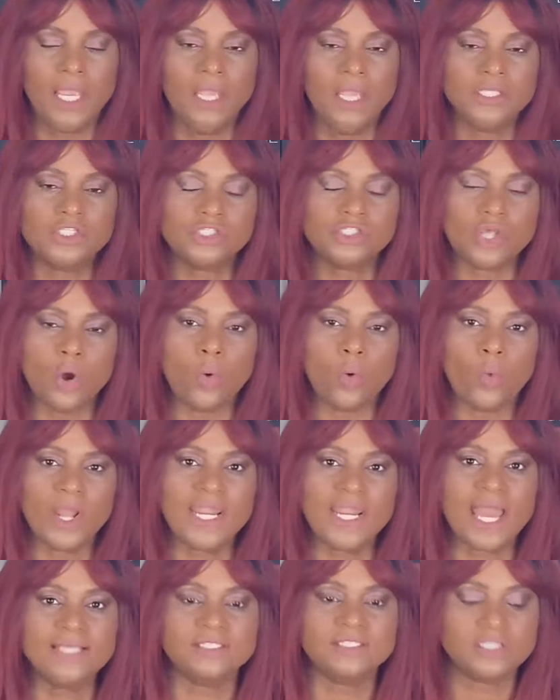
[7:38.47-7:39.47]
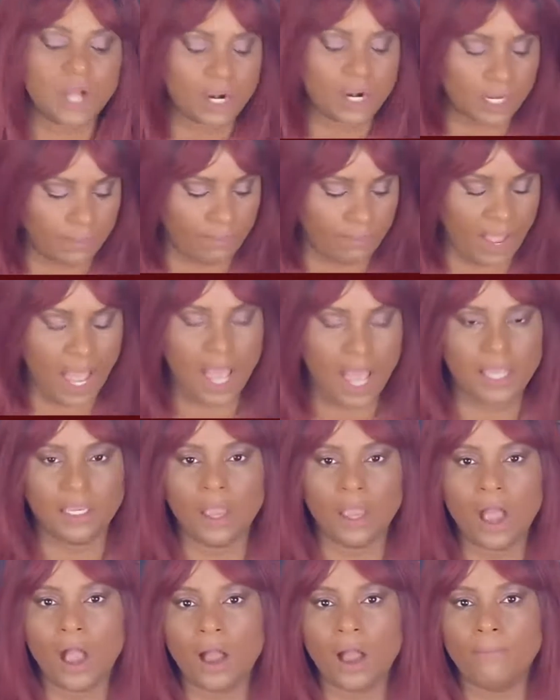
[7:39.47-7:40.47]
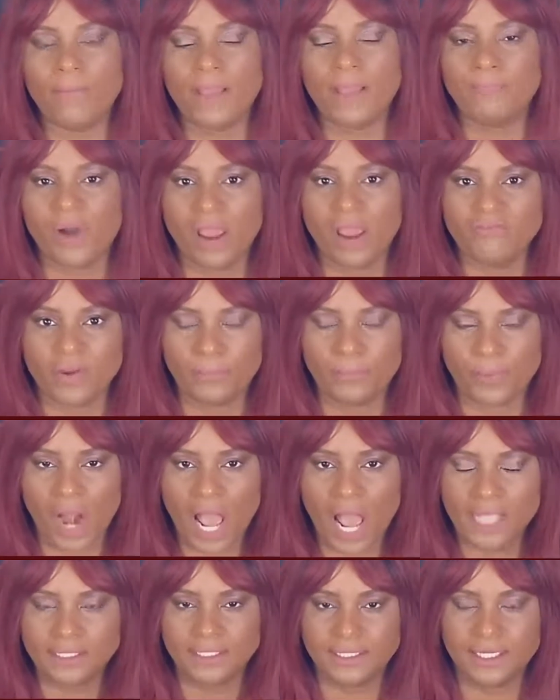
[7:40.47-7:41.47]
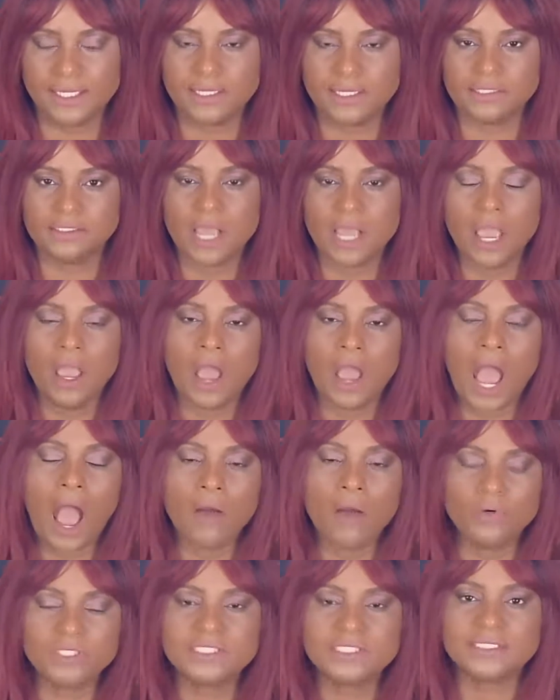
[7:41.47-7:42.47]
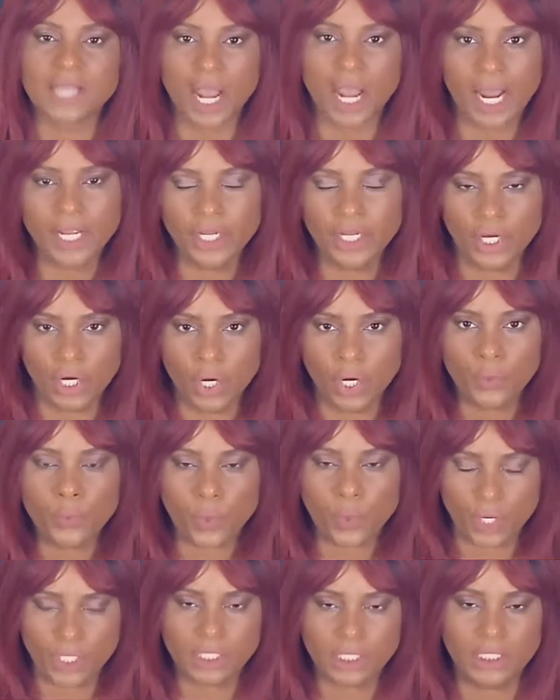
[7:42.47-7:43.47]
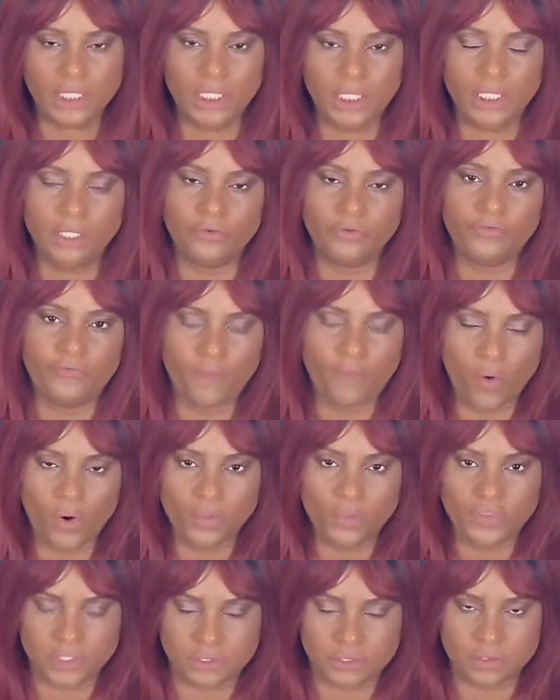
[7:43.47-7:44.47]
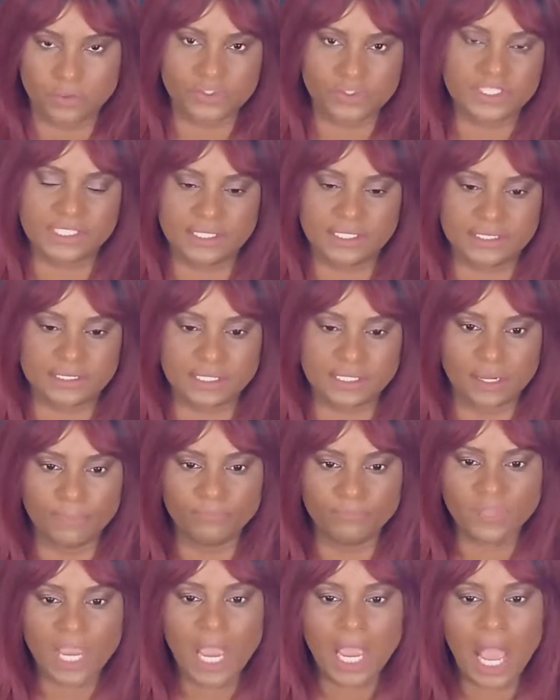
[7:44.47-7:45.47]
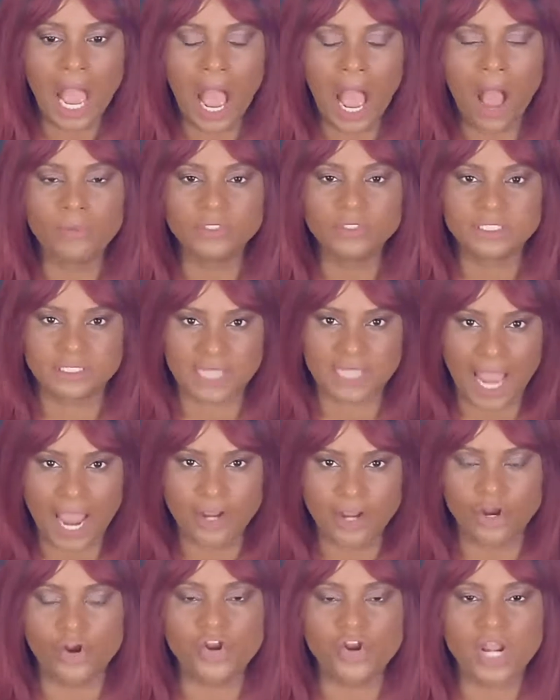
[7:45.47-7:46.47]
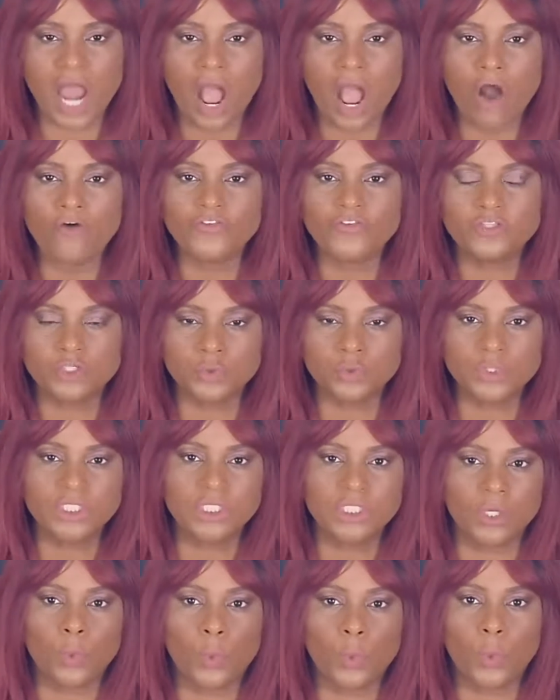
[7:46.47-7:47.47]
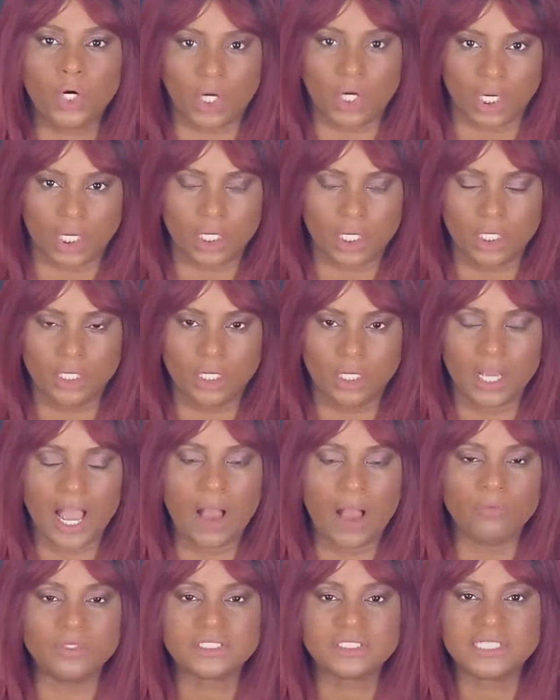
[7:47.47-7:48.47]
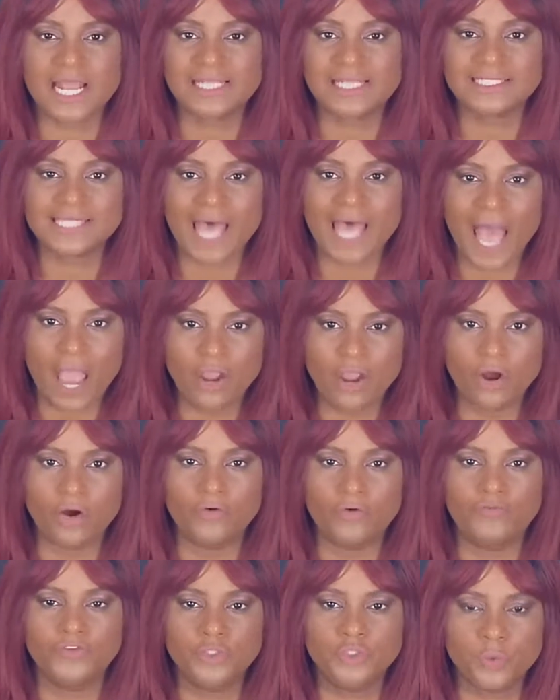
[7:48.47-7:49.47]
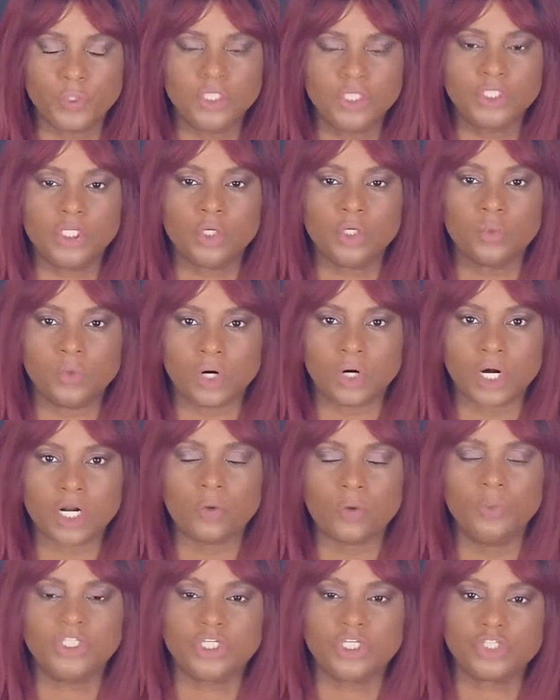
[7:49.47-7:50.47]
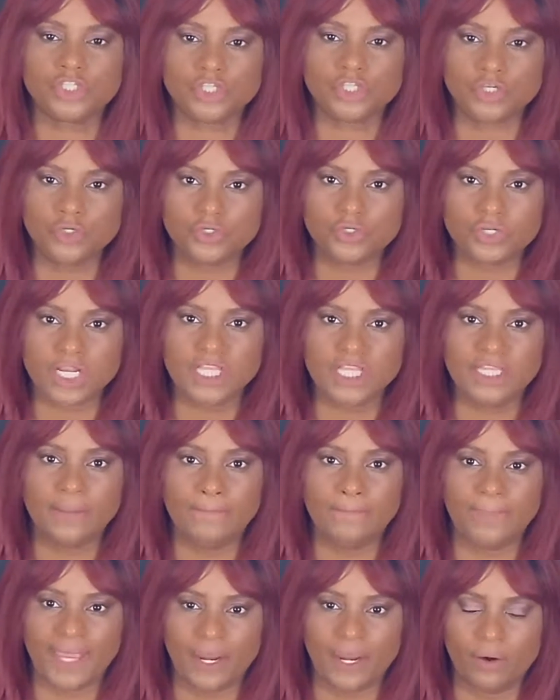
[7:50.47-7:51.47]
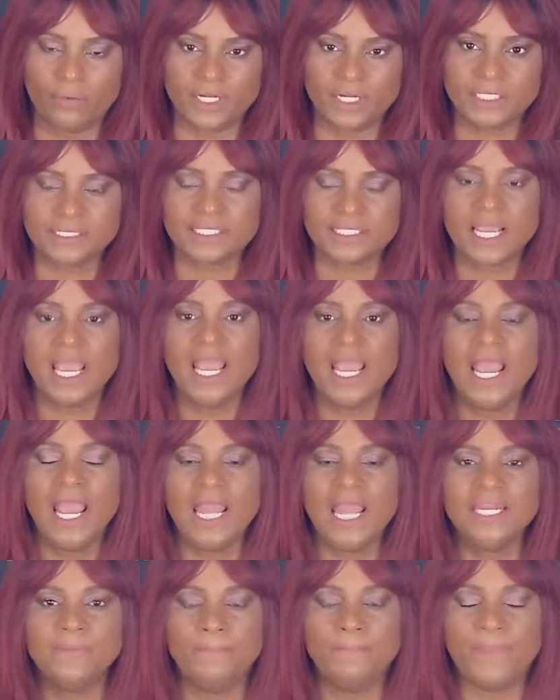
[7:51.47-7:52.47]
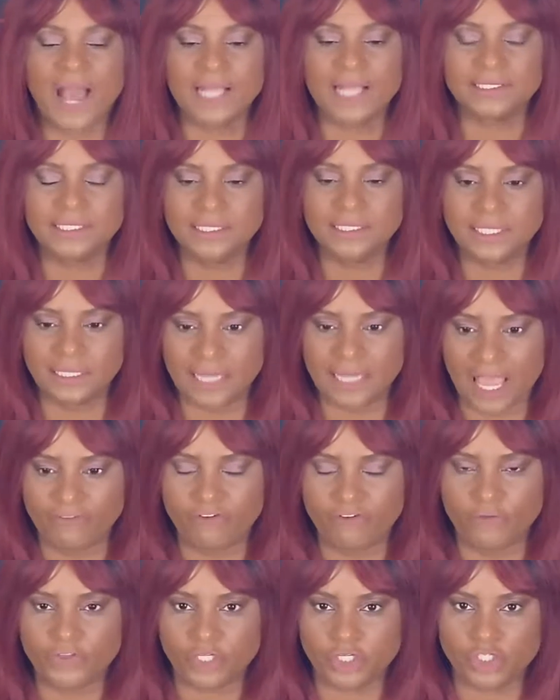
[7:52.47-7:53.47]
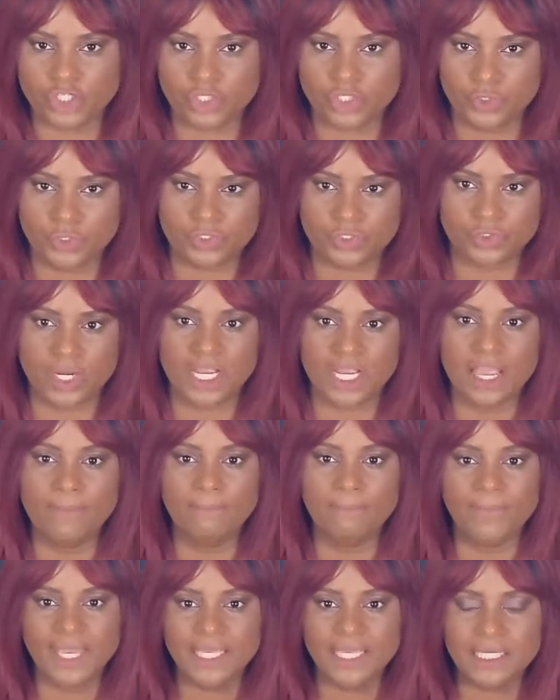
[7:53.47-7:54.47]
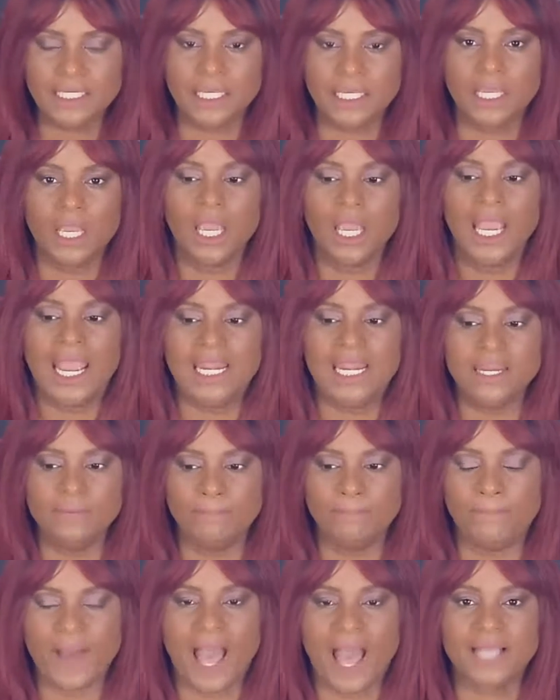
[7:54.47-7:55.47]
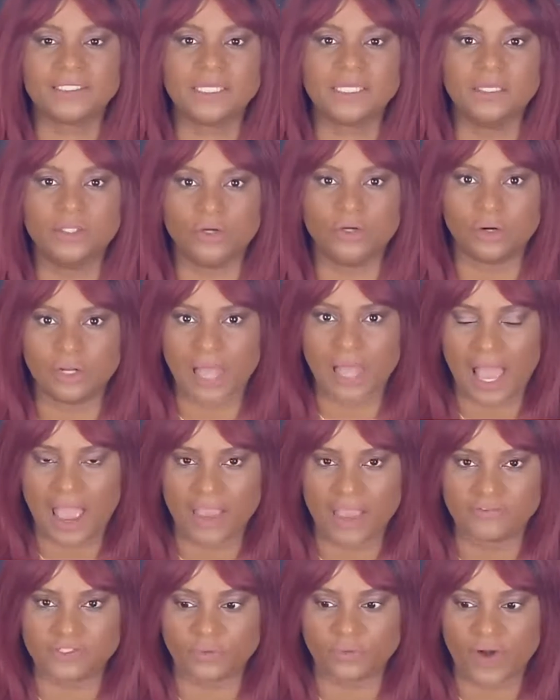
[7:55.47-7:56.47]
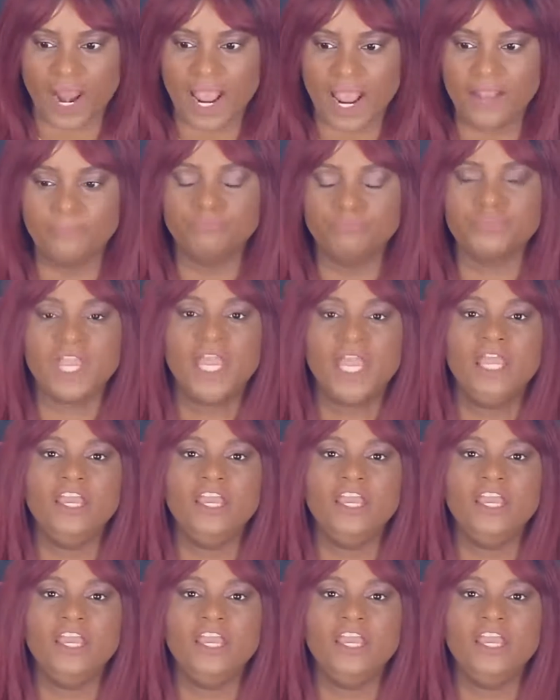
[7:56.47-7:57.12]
So when I started my private practice, I was tired of working for the school system. I was tired not of doing the work. I was not tired of doing the work with the children and the parents and impacting the life of the children and making an impact in their lives, right?